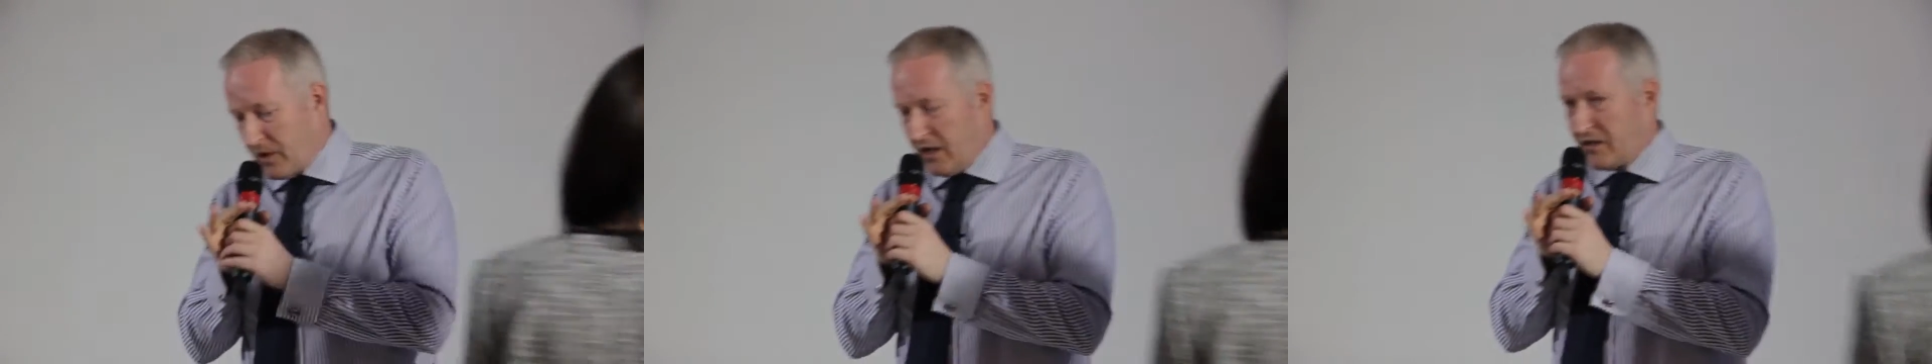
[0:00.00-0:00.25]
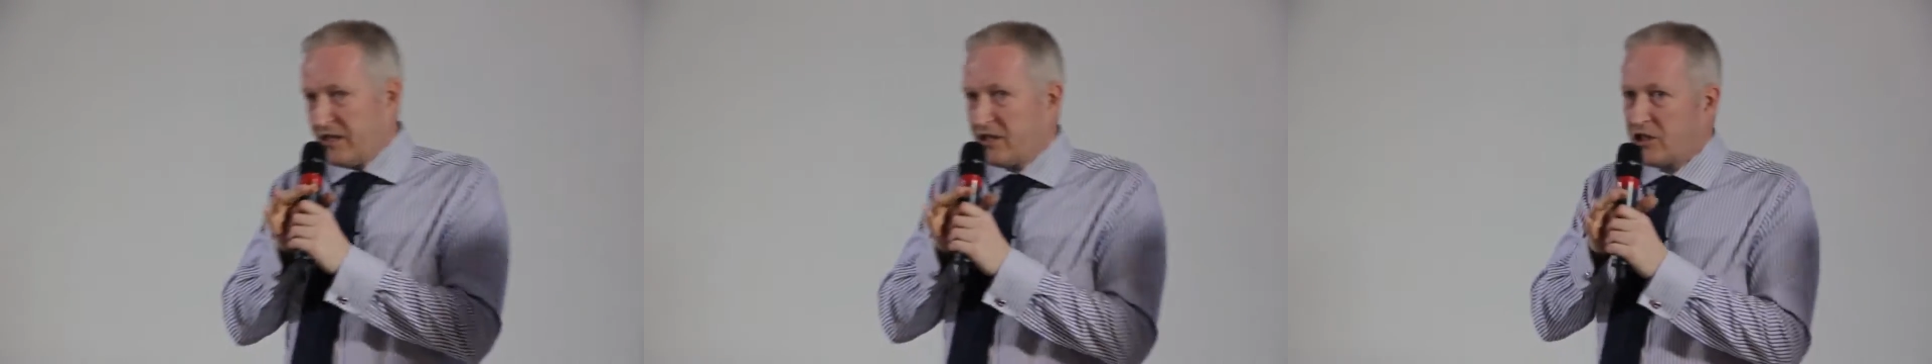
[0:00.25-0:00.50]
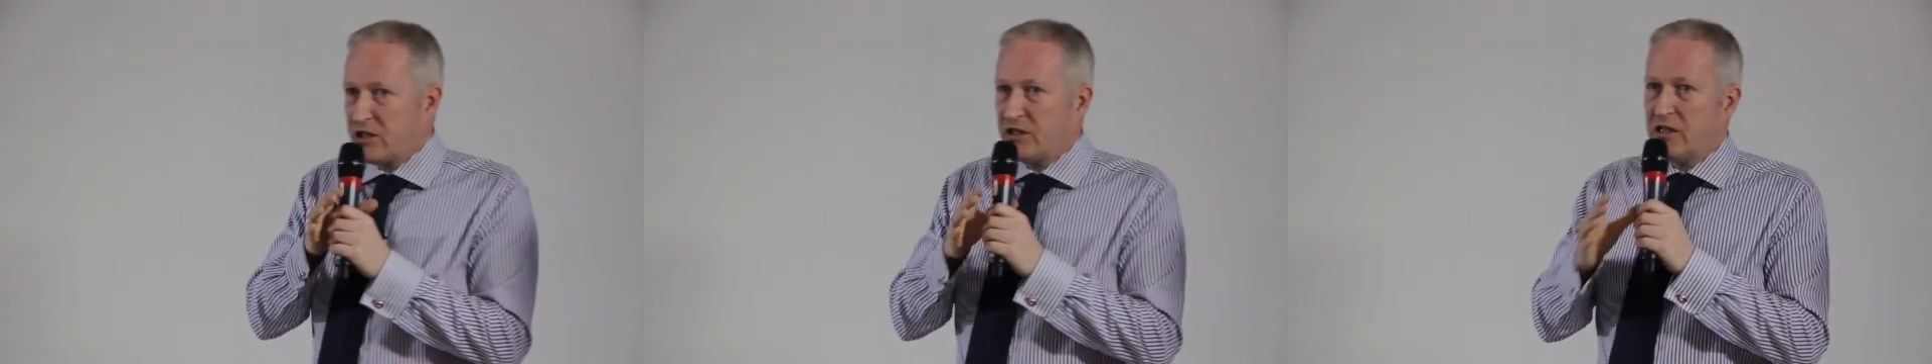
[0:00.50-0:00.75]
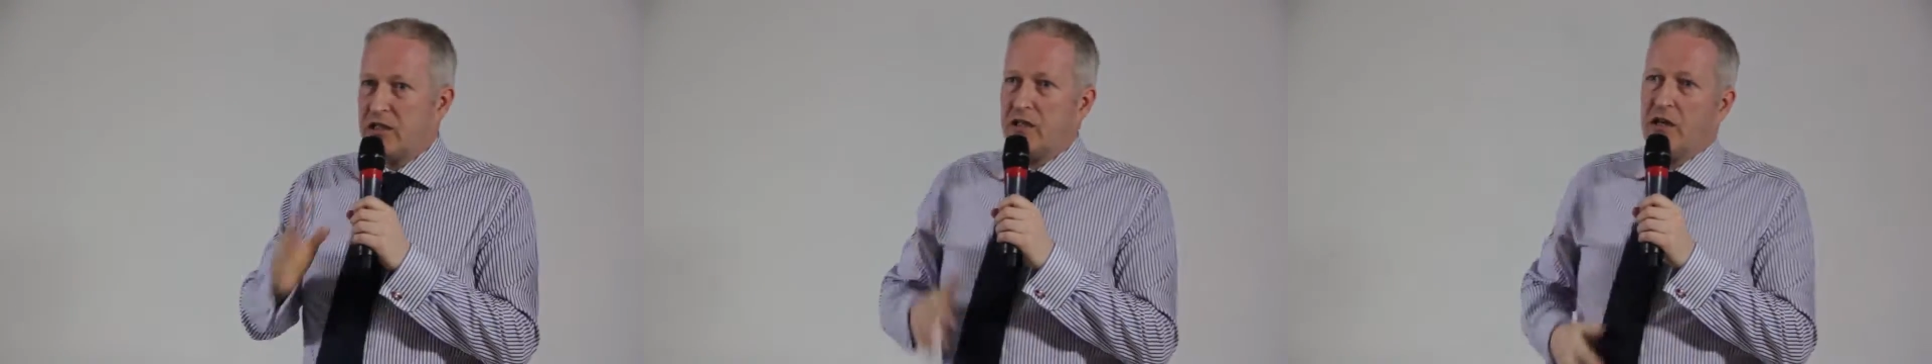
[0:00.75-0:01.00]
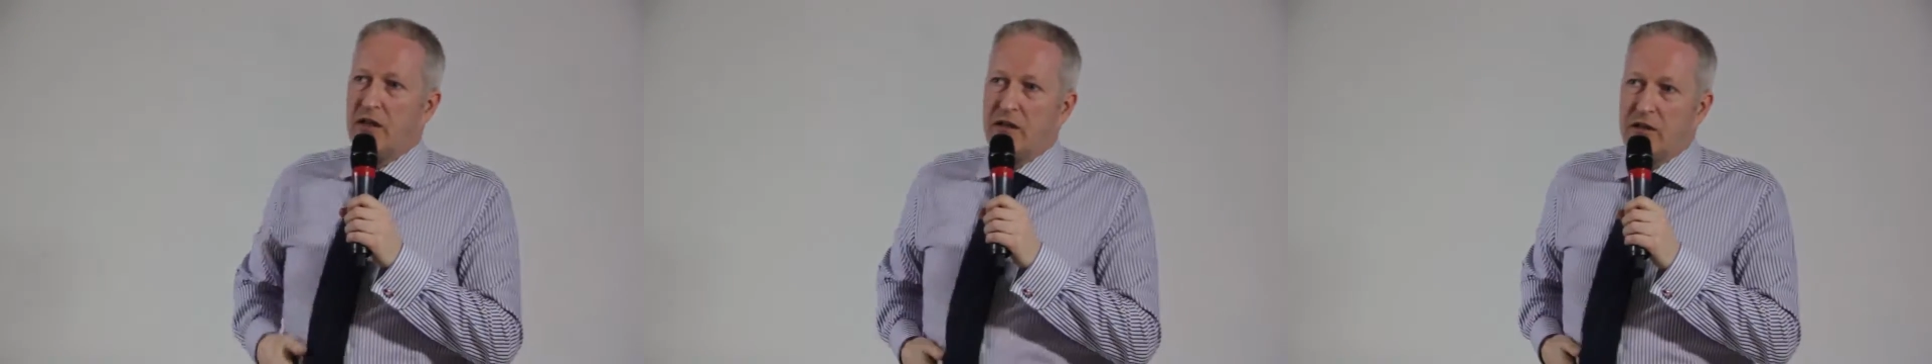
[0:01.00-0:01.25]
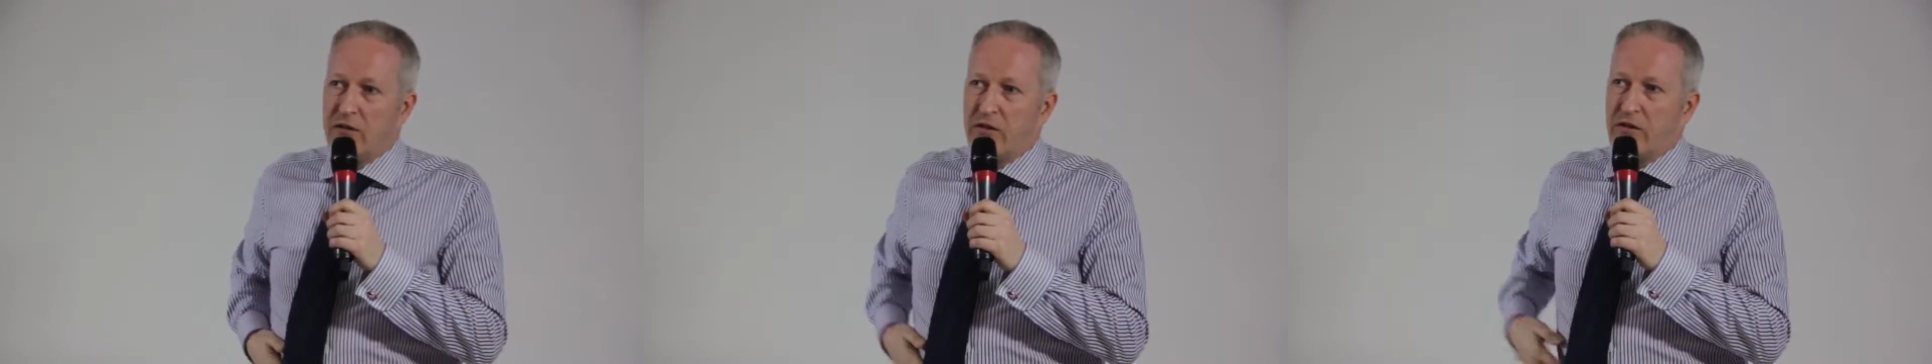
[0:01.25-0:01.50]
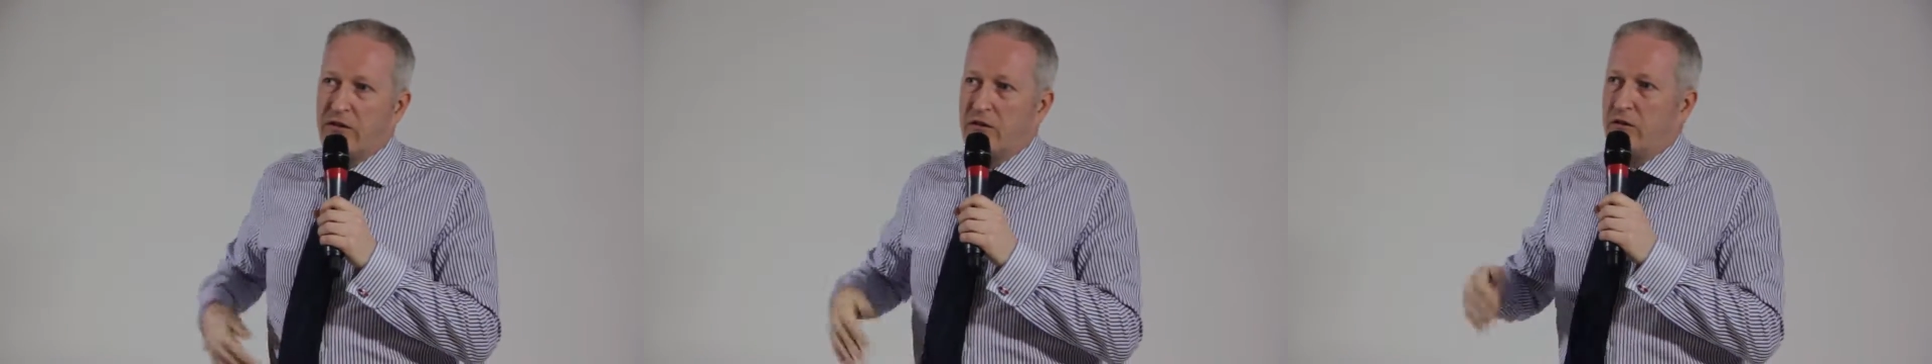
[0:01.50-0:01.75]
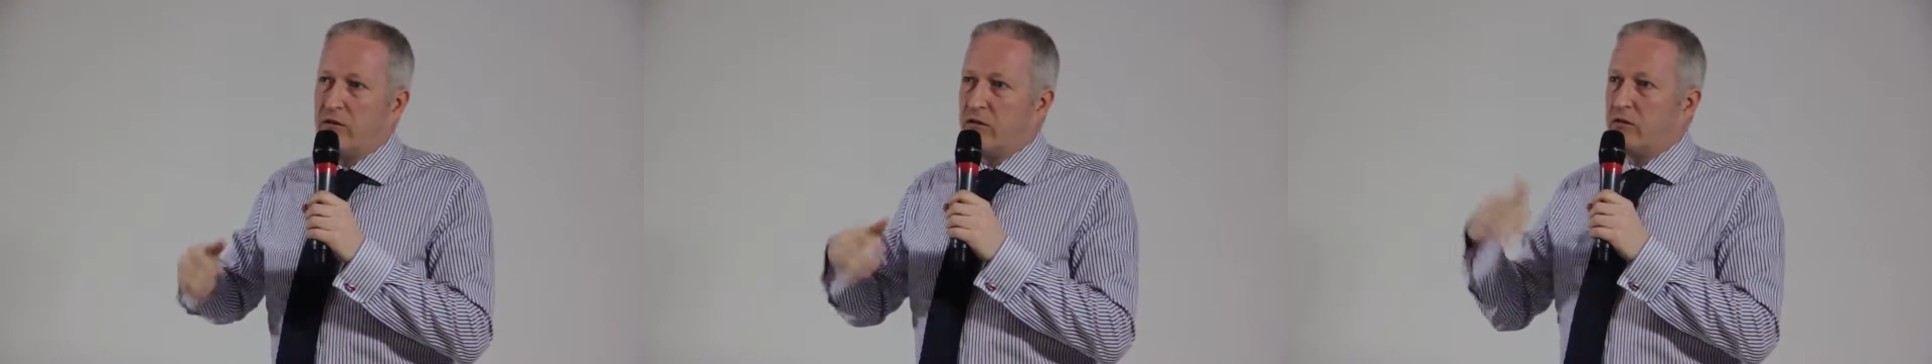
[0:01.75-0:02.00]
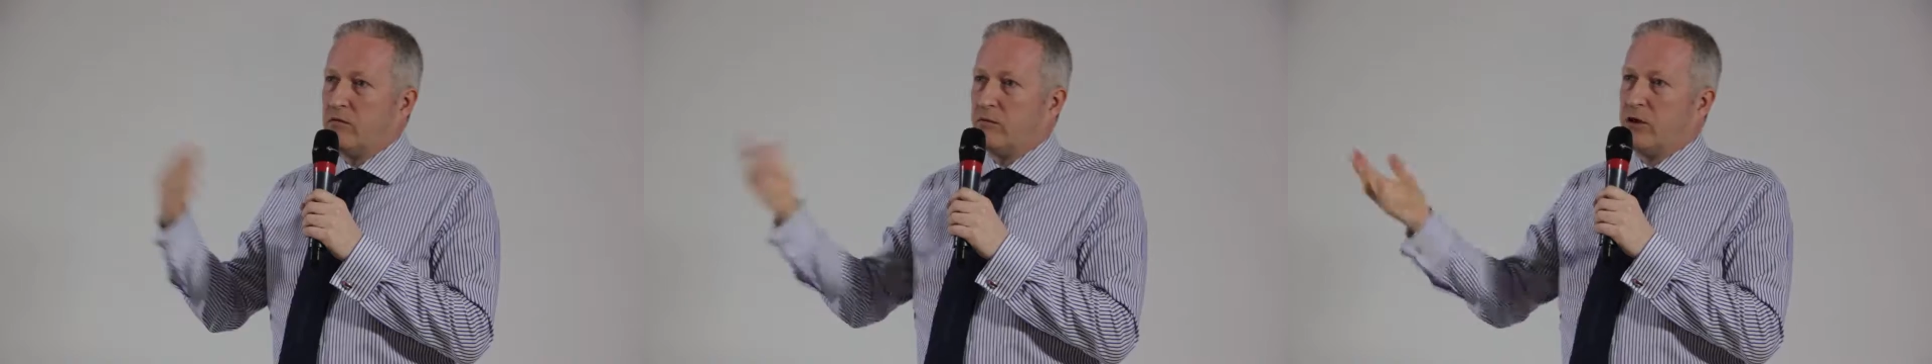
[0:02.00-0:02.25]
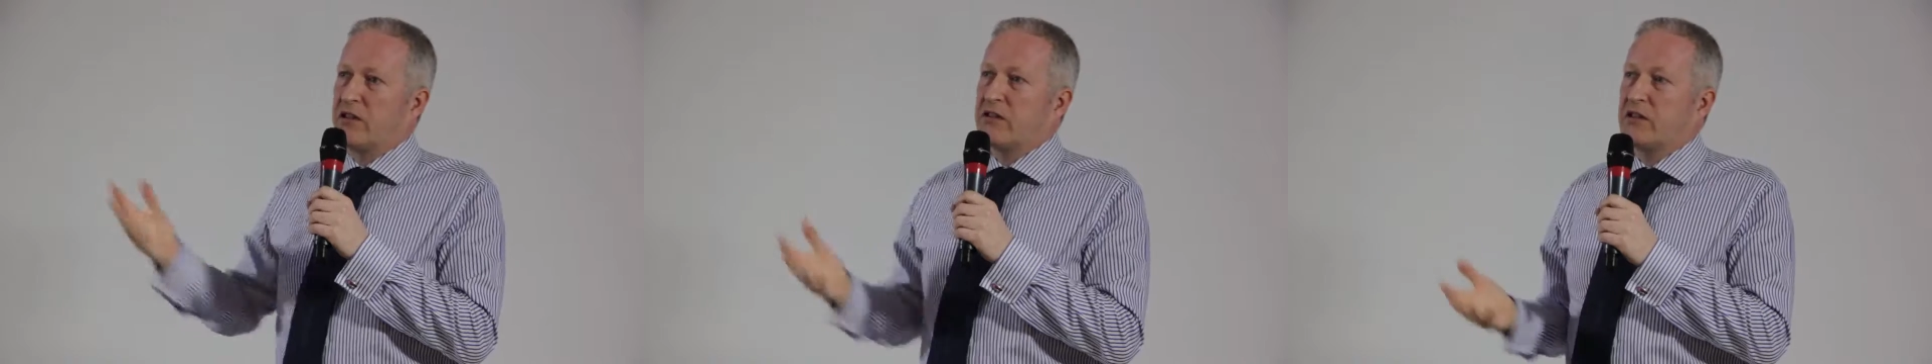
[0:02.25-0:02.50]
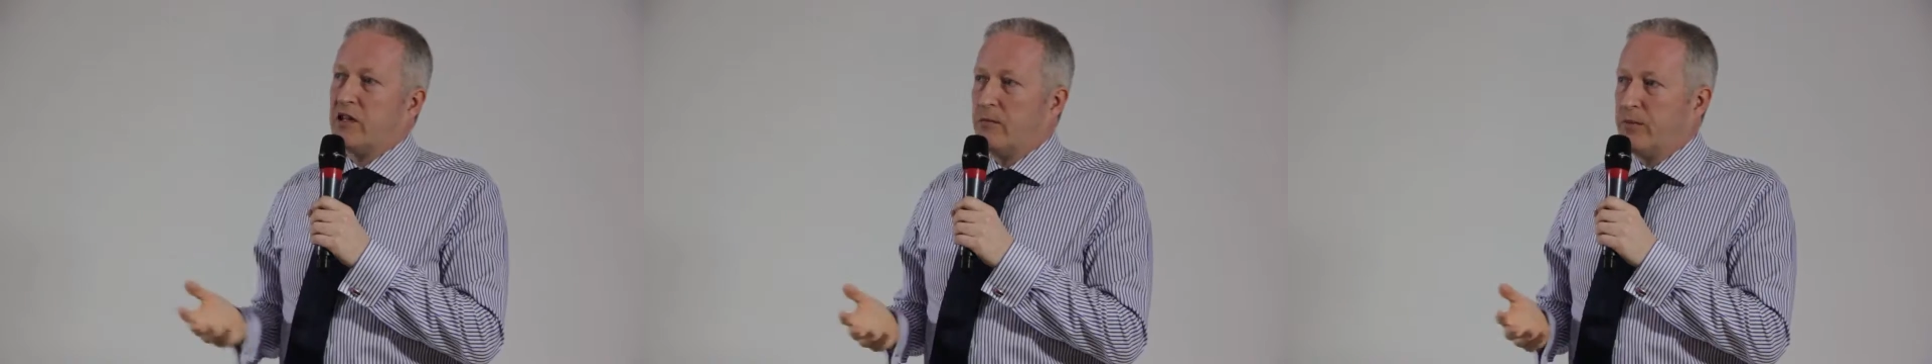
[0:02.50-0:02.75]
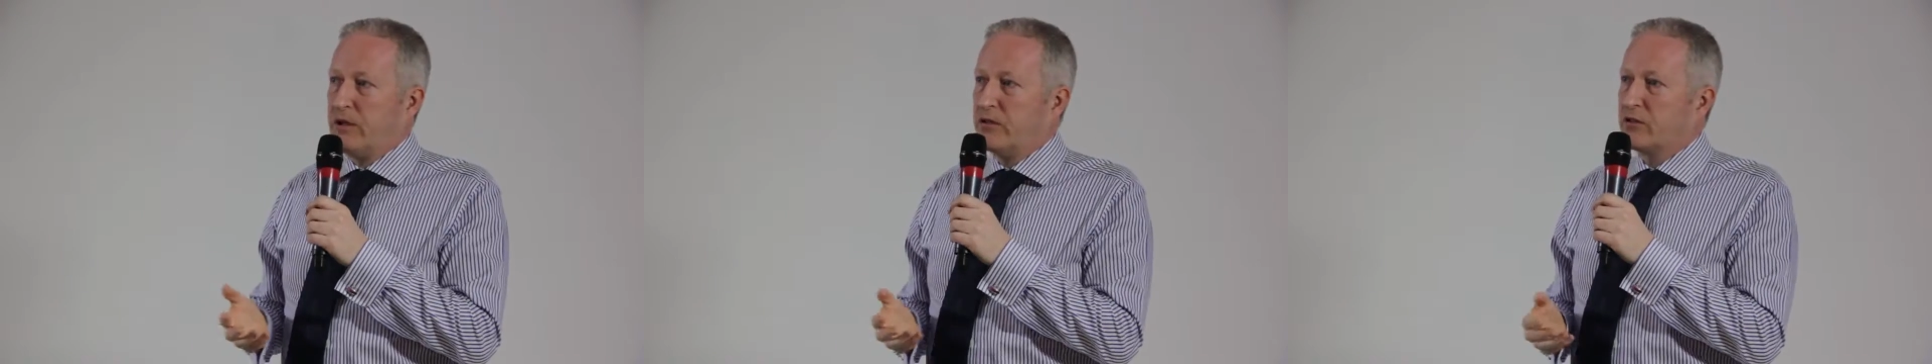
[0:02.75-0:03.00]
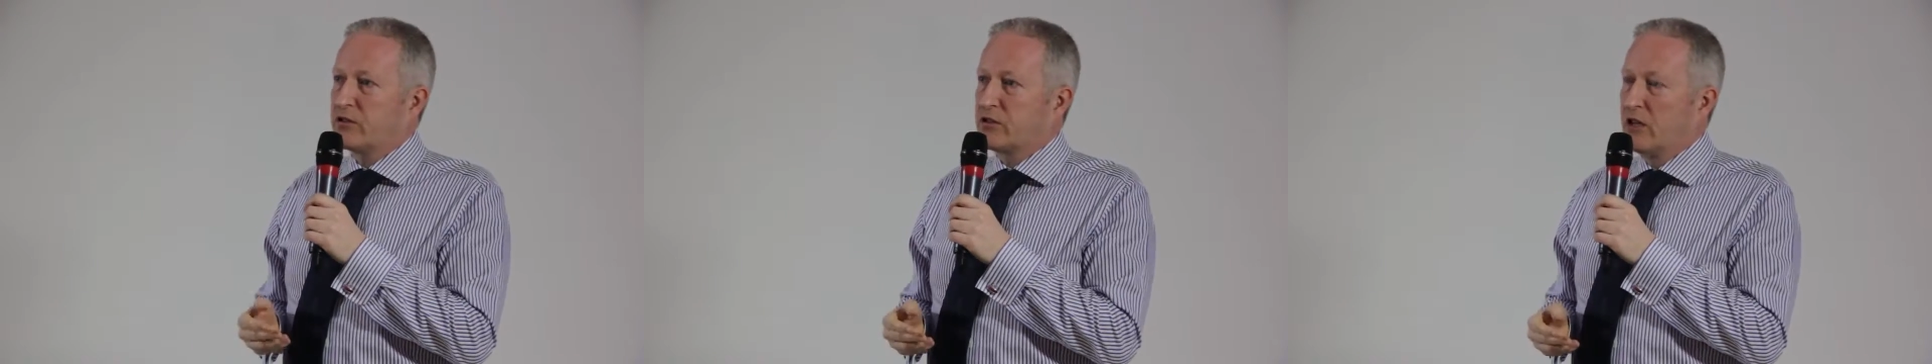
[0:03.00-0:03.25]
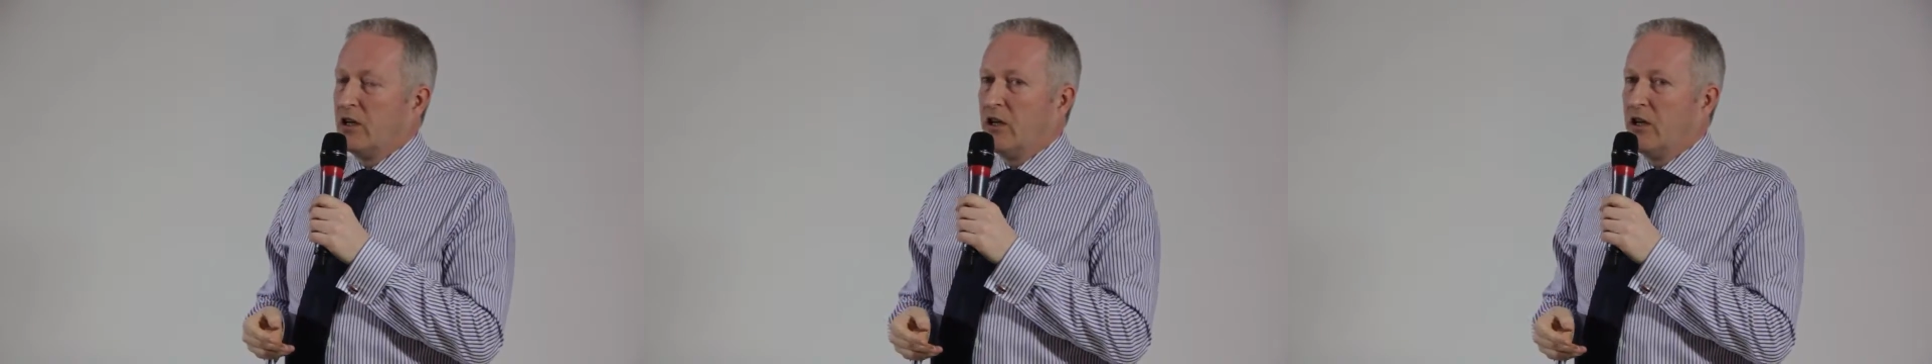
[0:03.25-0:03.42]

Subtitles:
Essentially, the Brexit campaigners